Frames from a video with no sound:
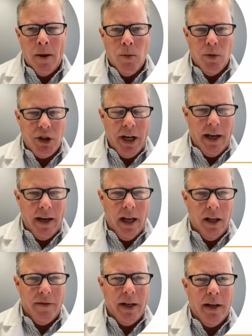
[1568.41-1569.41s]
which had
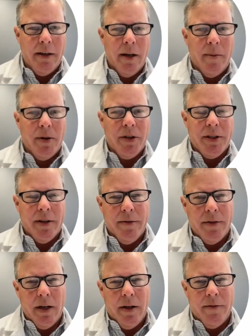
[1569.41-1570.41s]
elevated numbers
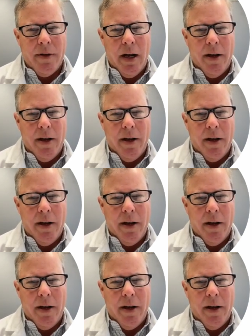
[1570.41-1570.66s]
of